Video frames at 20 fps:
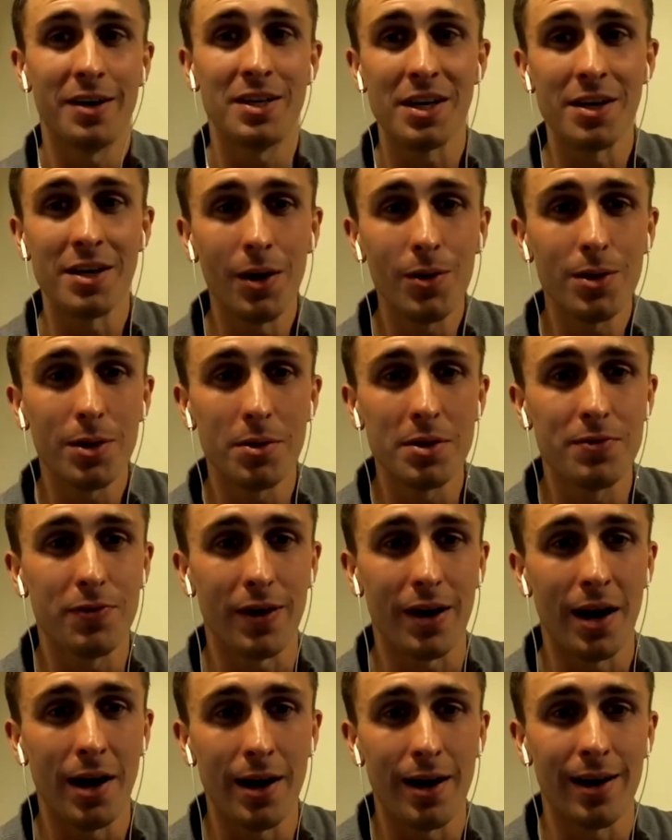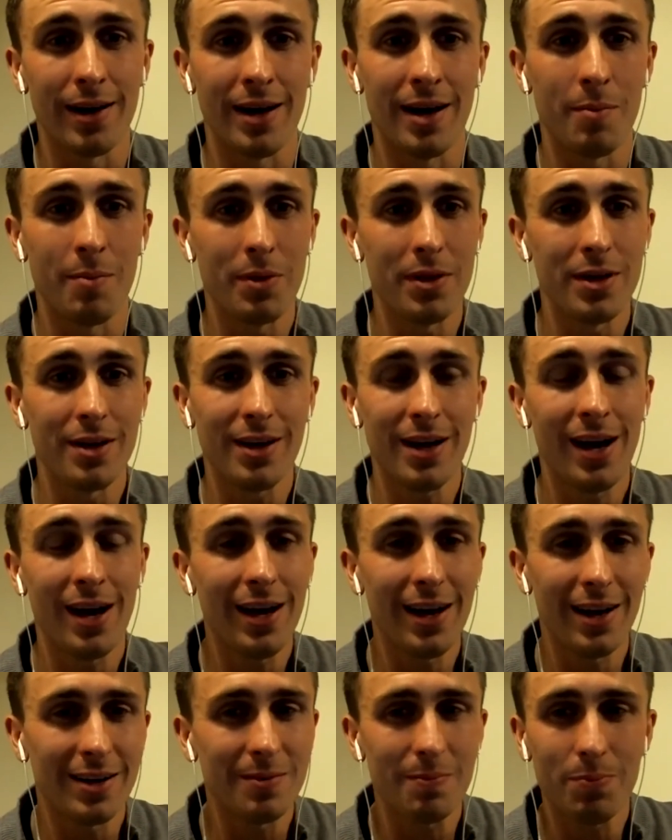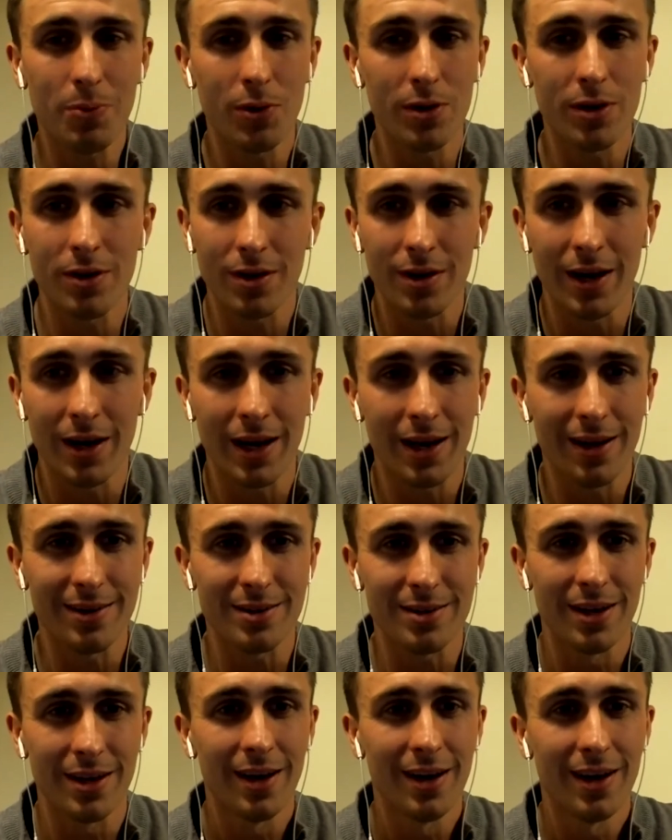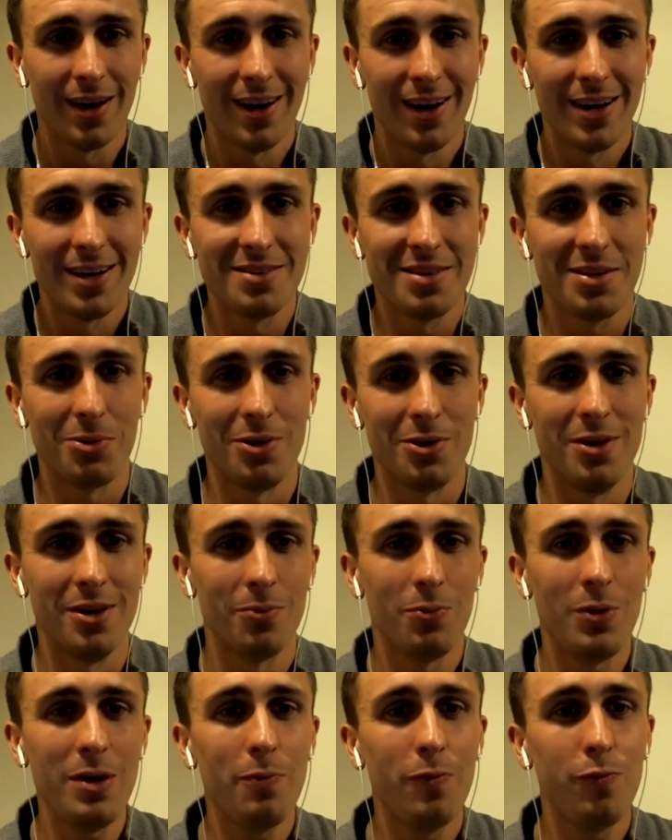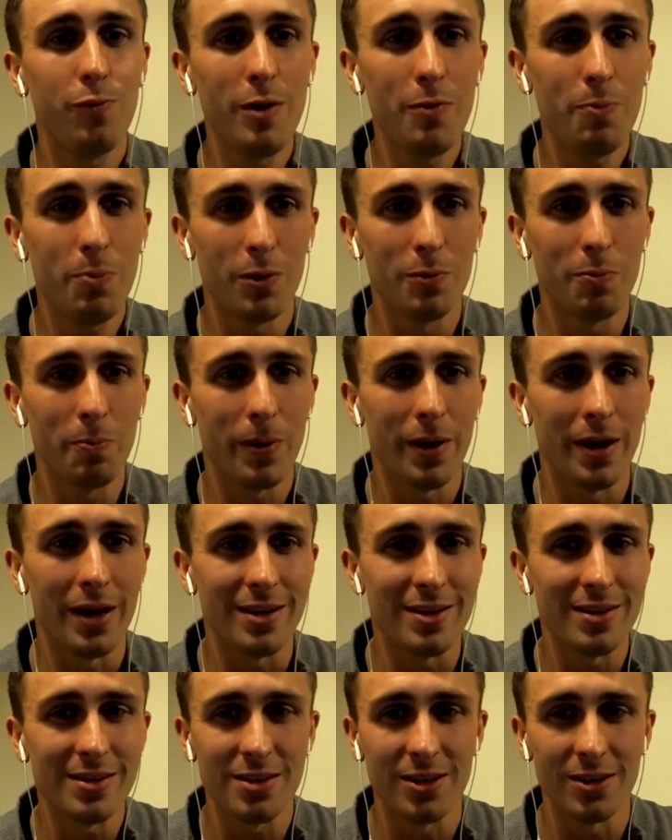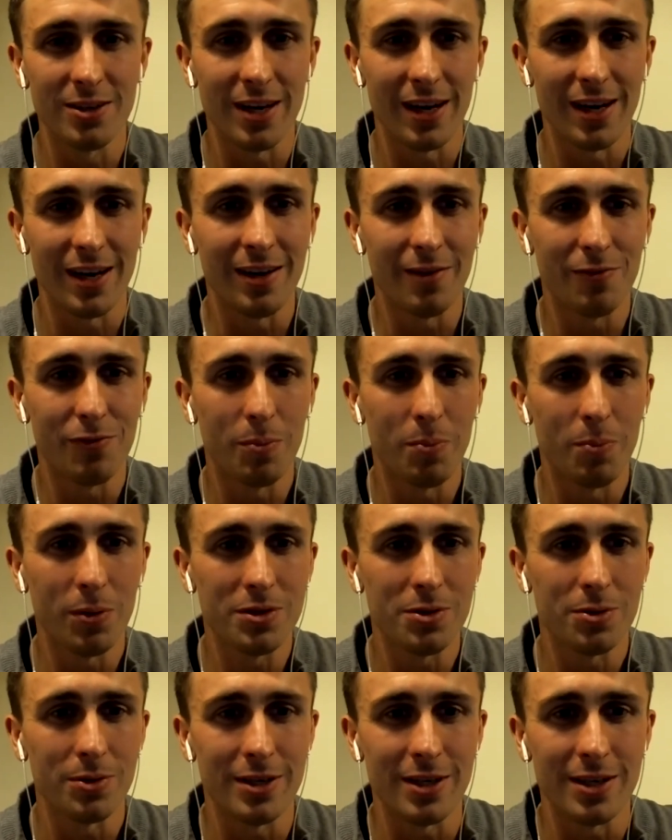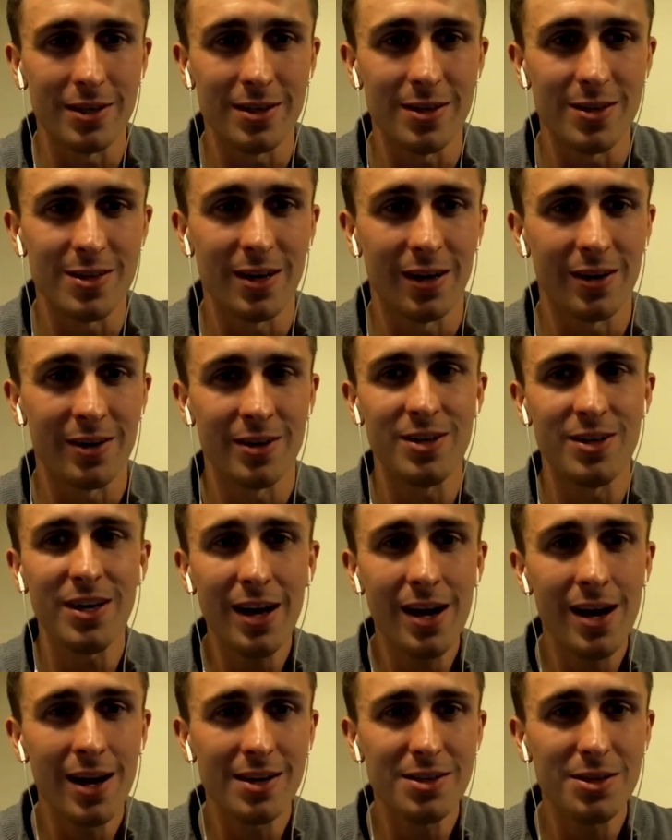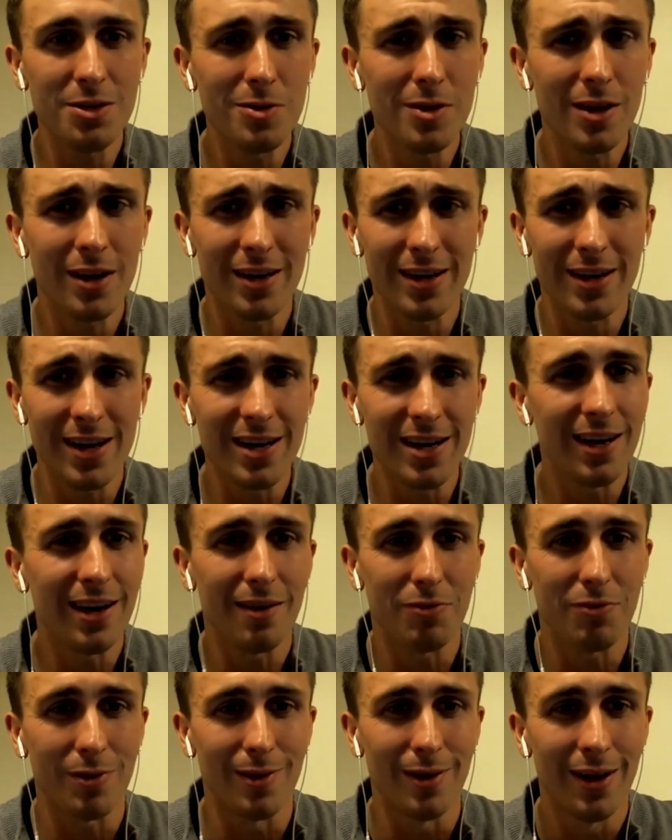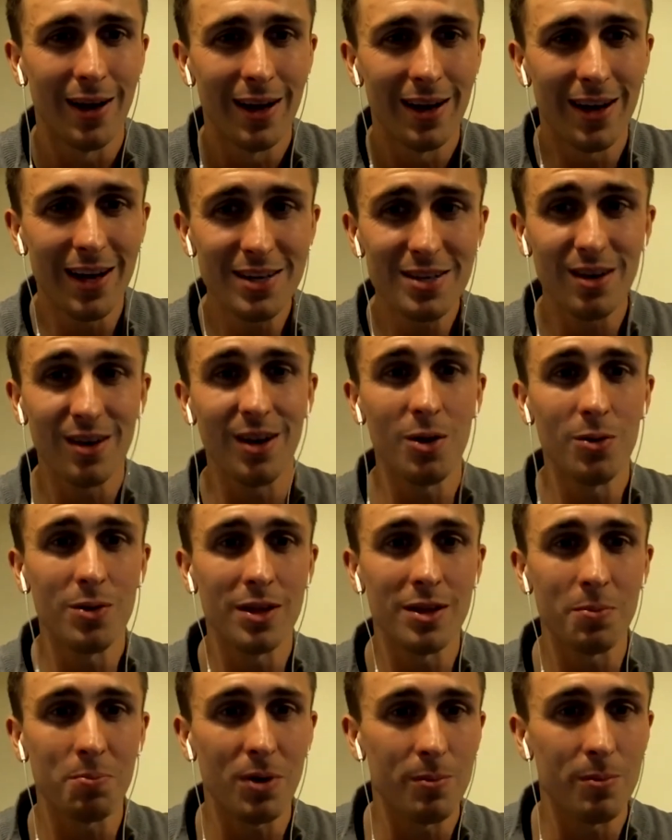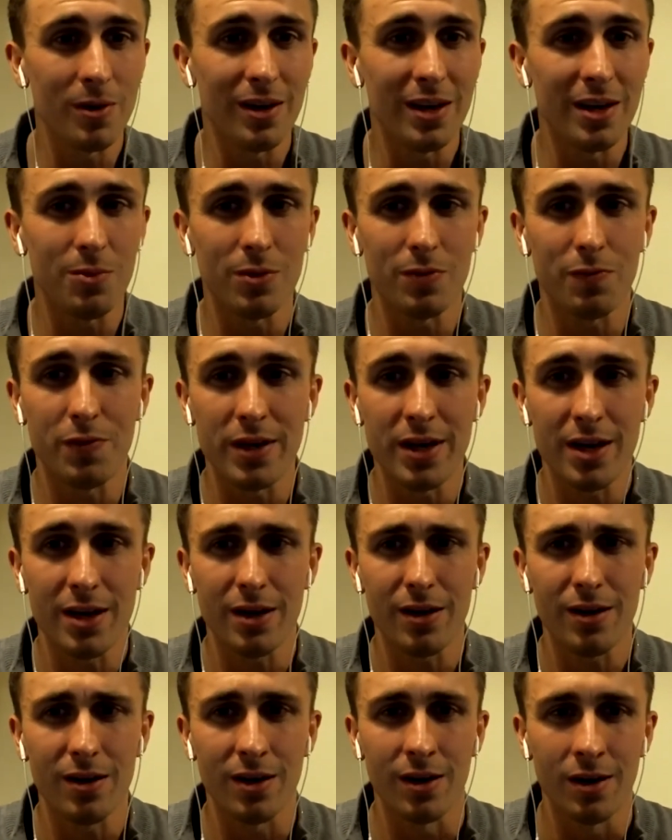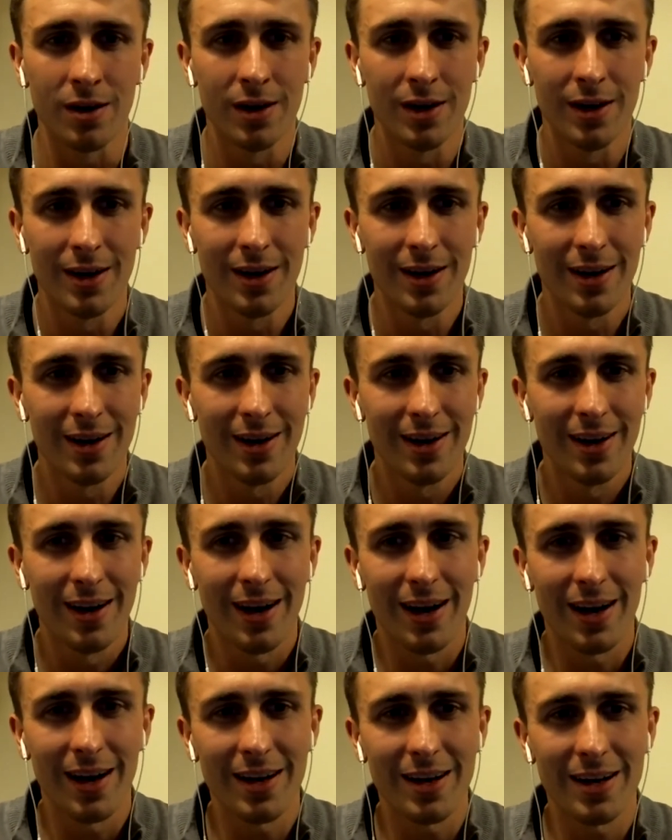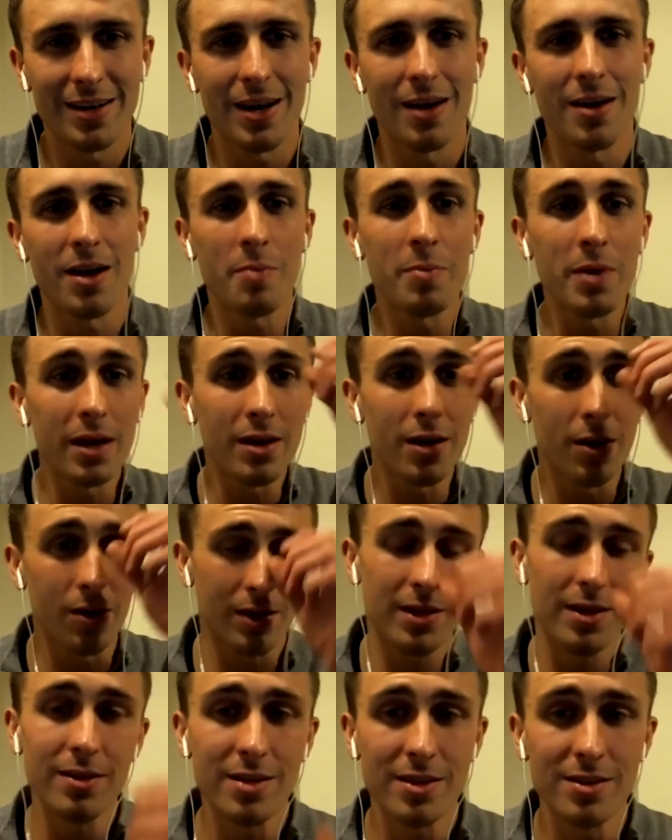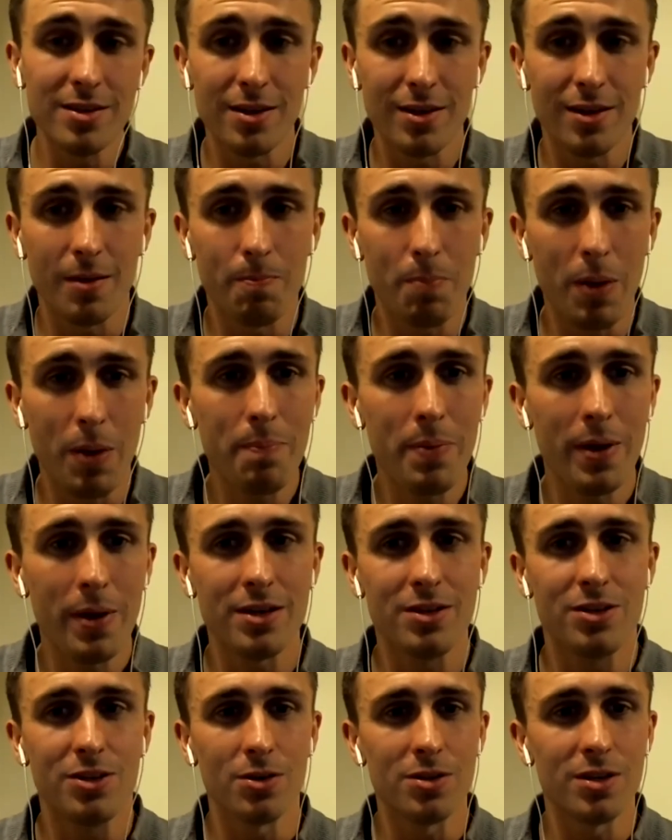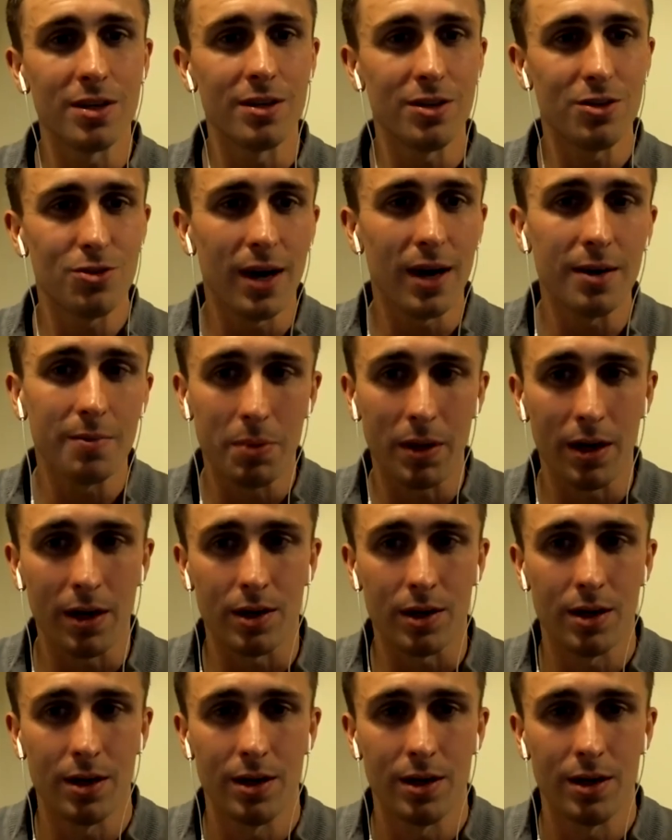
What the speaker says: I know there was very little in it, but you can't put your head to another. We've both played Sunday League football to a decent standard. You can't do that at any level, let alone in the Premier League with VAR. I mean, no, this is Pepe doesn't track back.